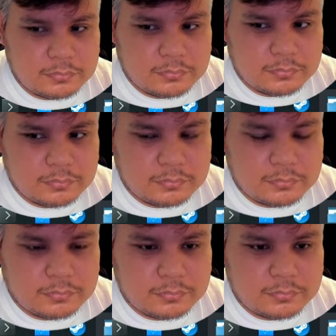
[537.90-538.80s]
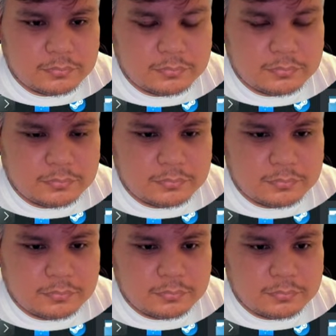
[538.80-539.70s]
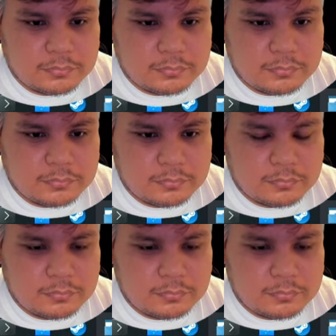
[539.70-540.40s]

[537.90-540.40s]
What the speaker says: Nobody speaks.